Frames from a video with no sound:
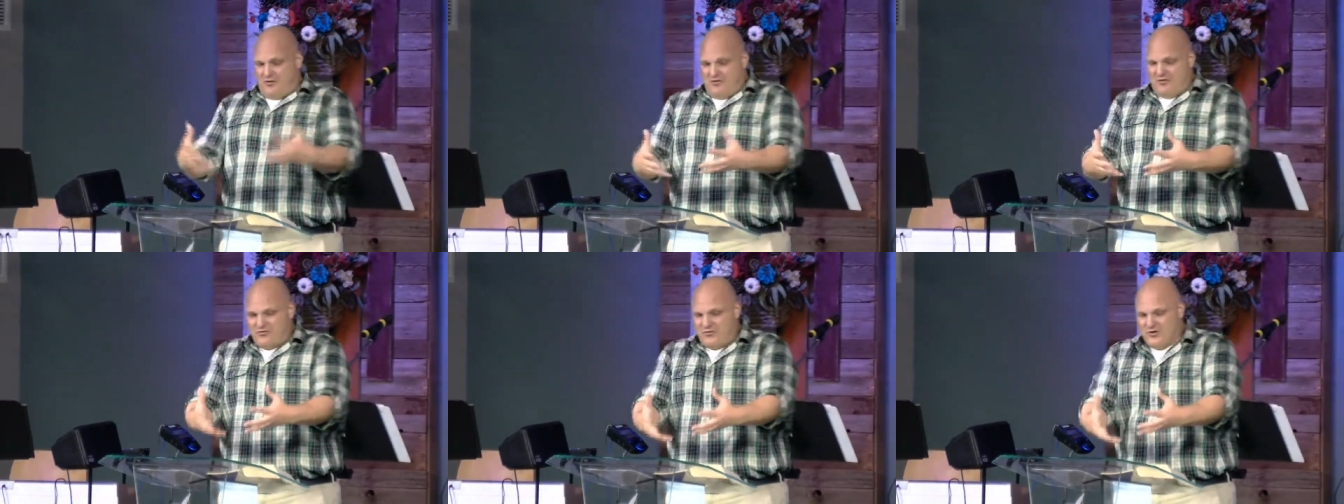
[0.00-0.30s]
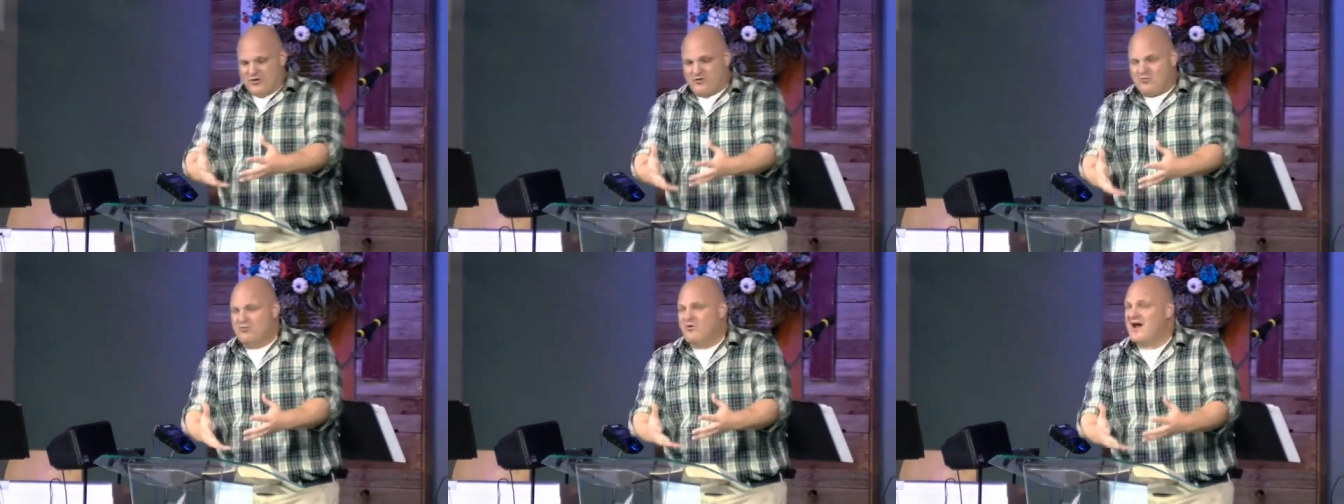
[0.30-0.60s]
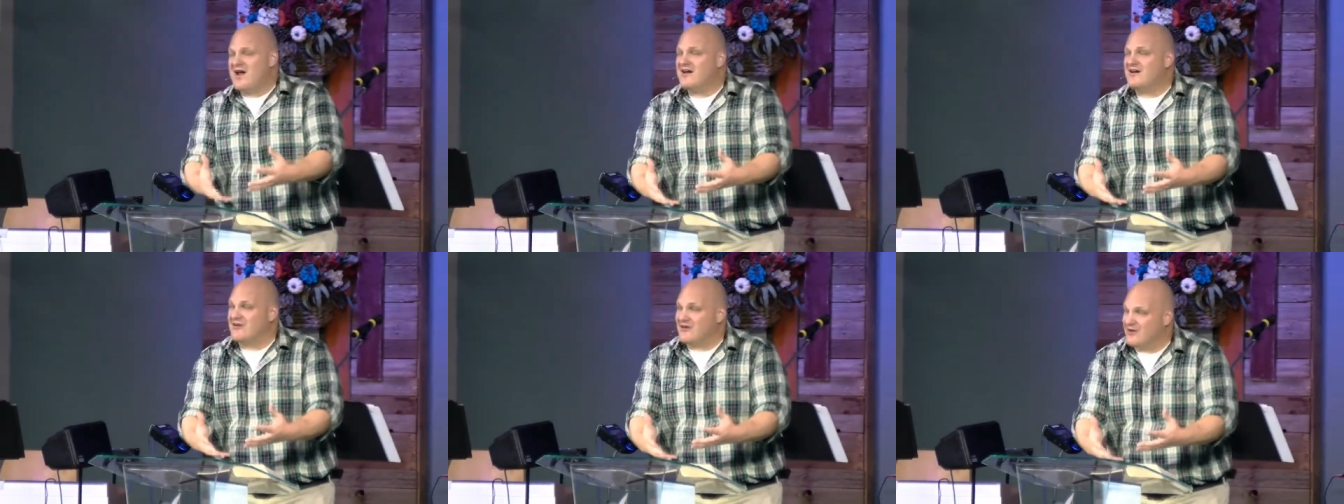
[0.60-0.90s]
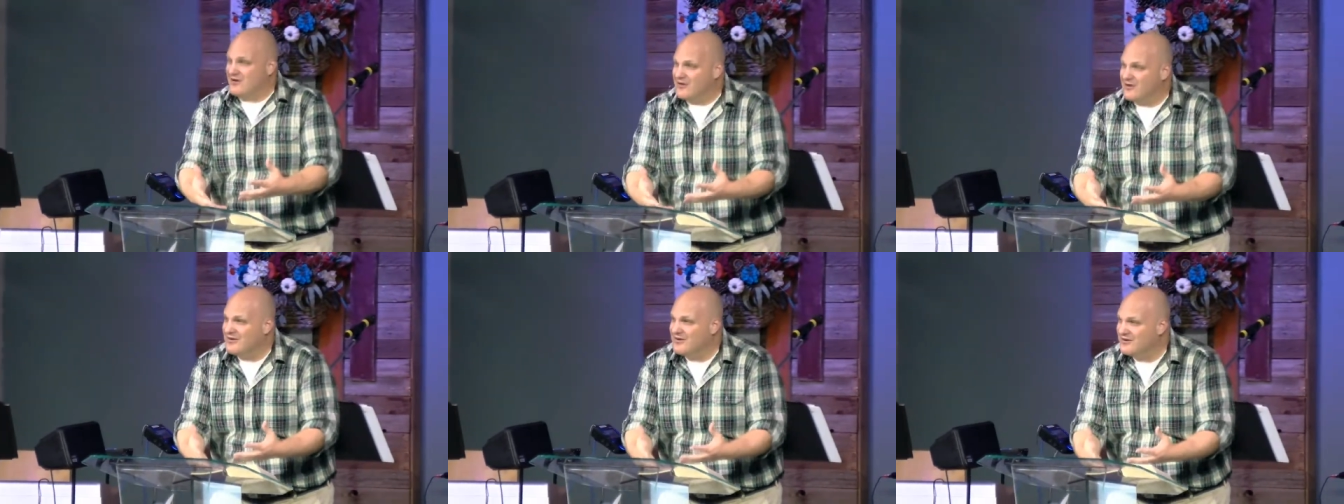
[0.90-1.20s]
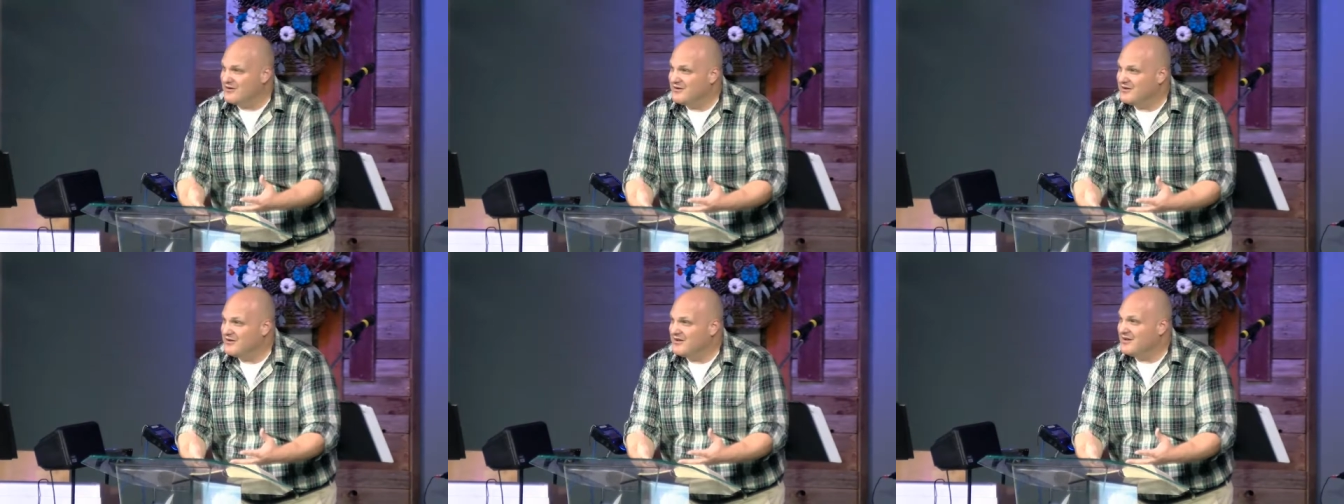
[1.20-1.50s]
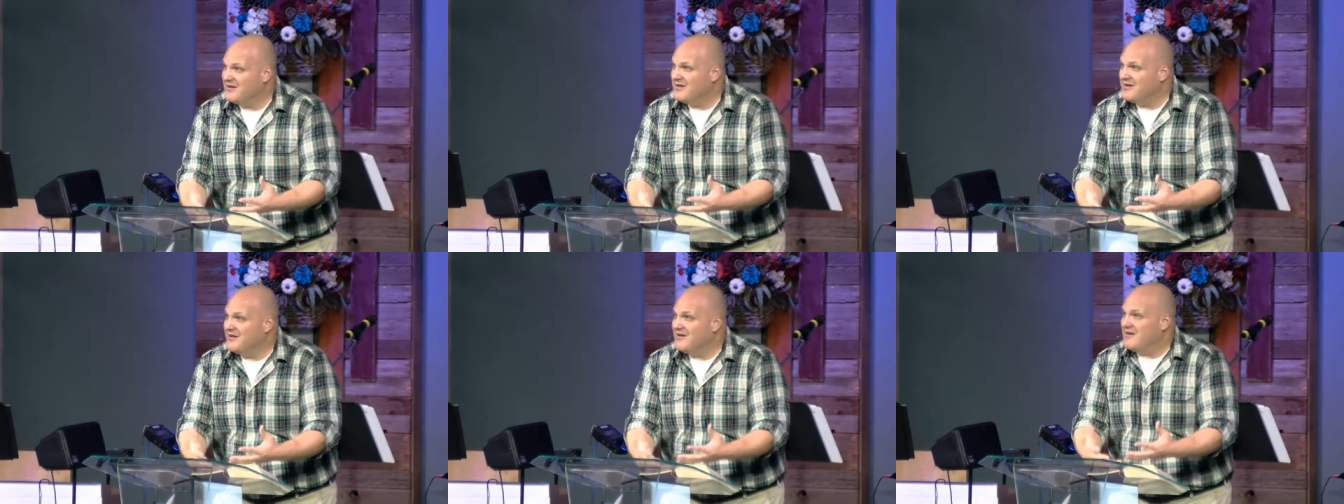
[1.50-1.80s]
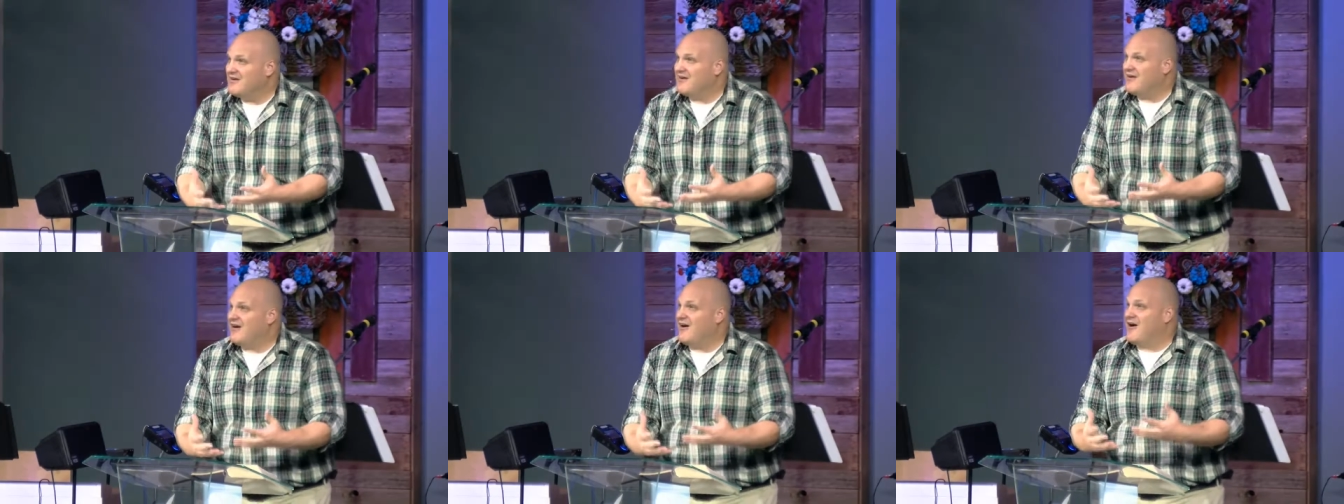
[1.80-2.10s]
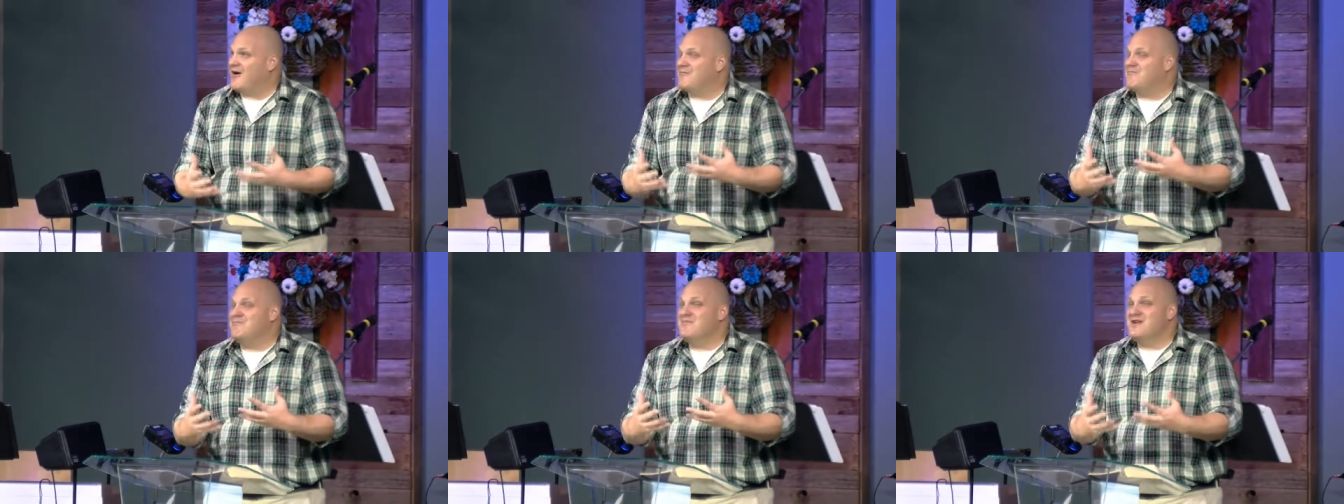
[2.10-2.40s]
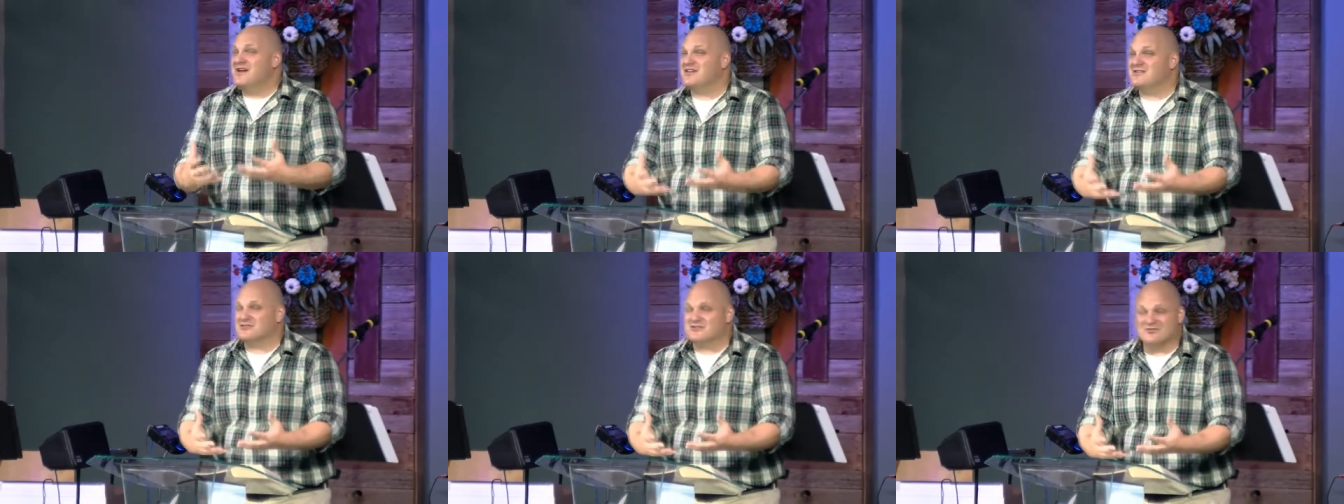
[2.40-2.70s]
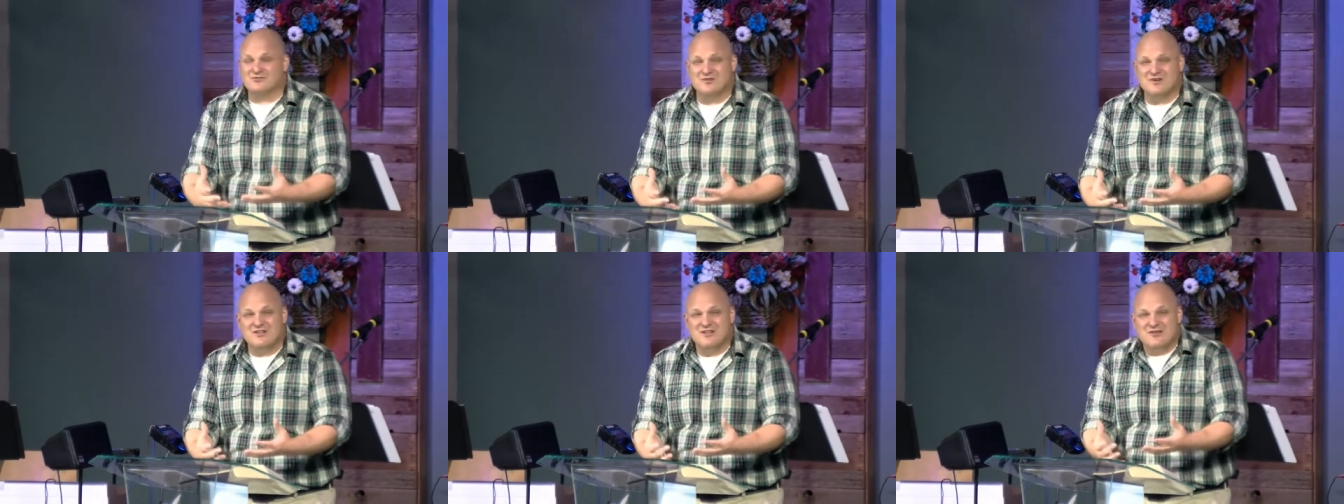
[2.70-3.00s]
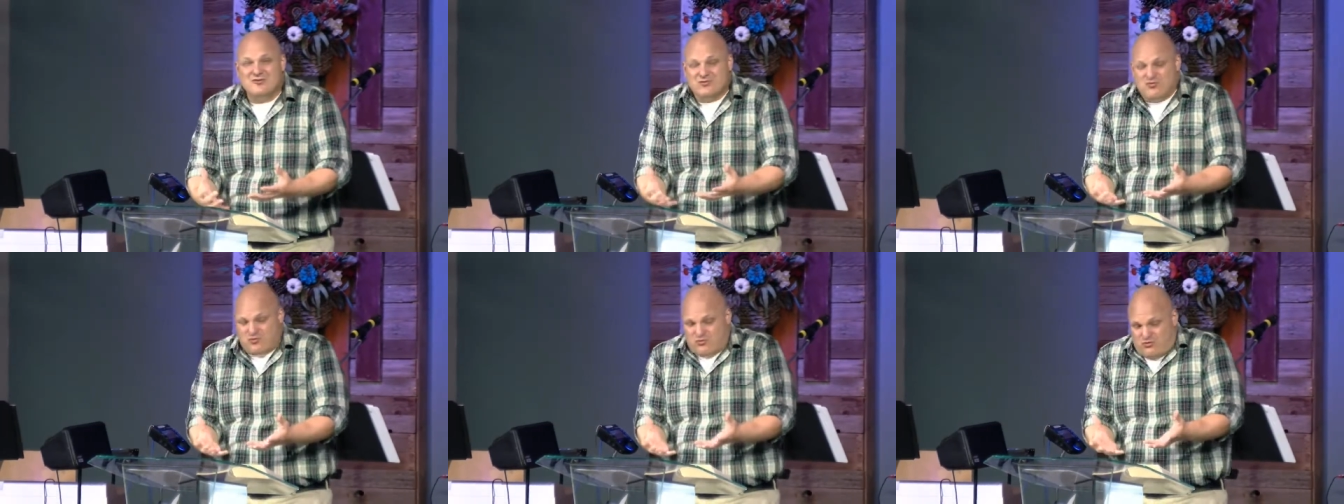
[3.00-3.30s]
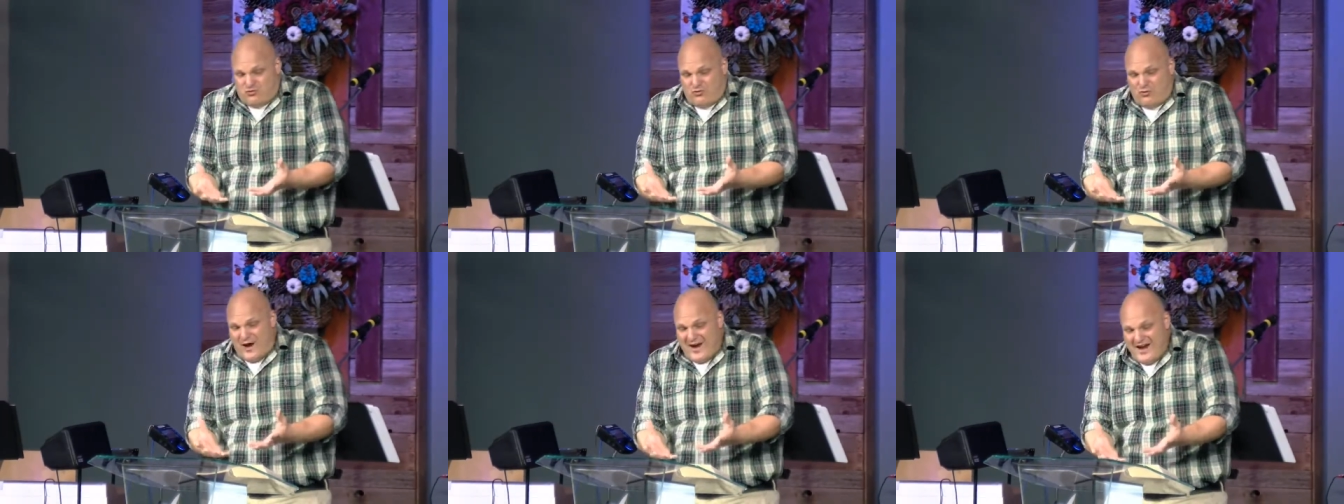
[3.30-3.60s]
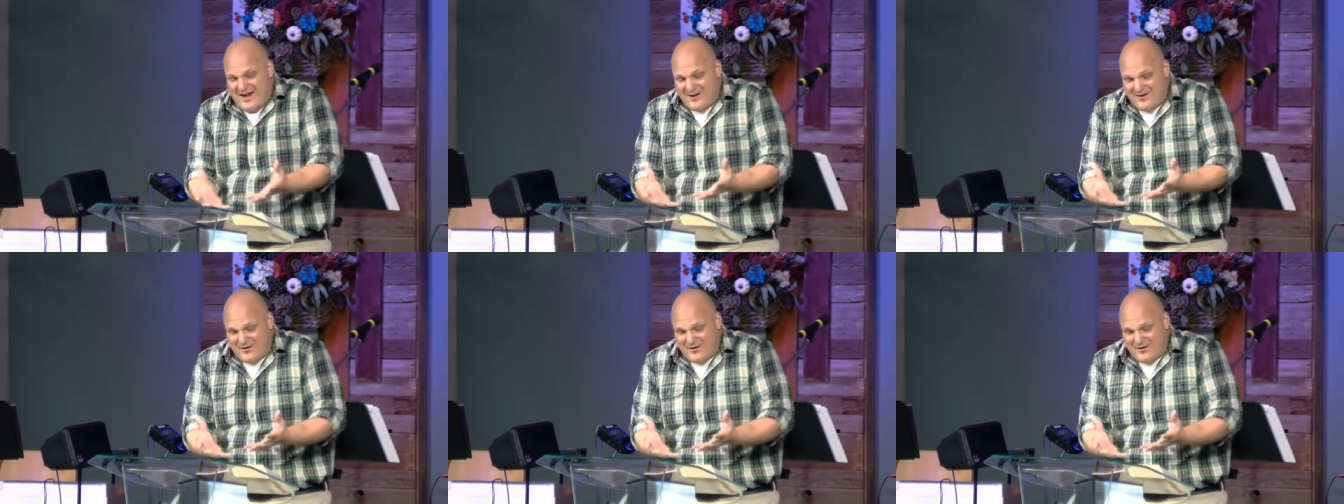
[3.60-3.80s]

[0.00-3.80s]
the greater our ministry, the greater